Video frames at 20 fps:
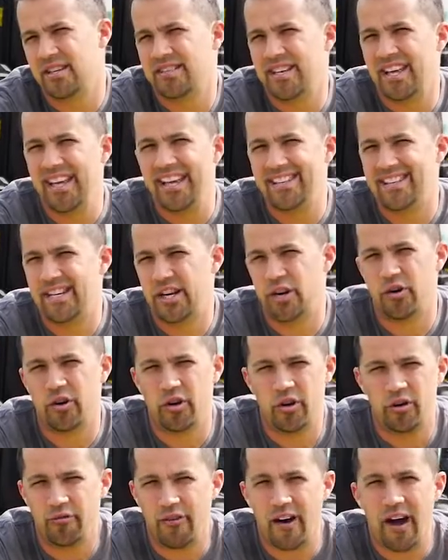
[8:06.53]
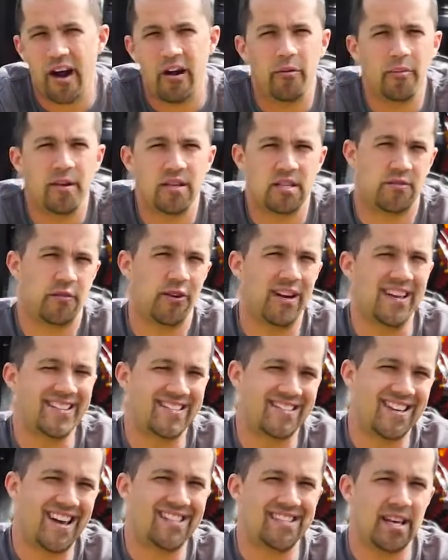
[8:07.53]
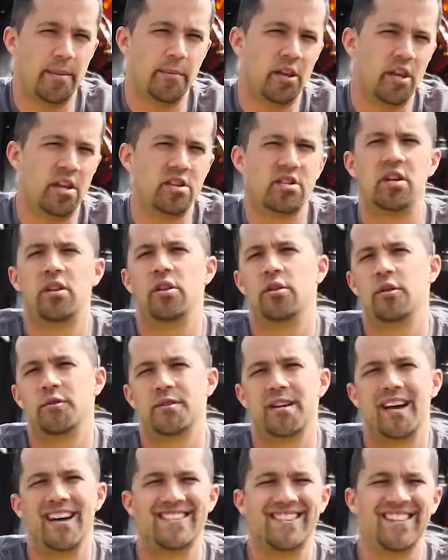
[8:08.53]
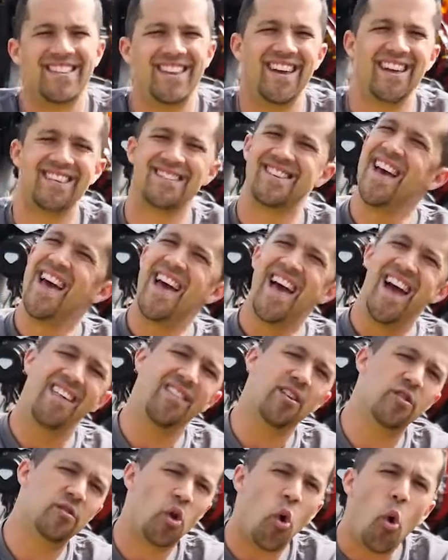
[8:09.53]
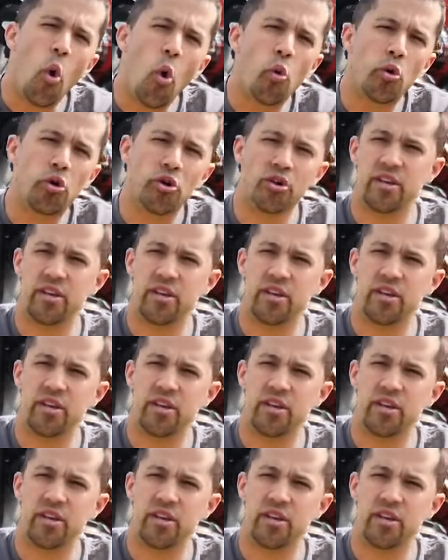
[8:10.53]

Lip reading: into interior environments for inside demolition and those kinds of things. And those older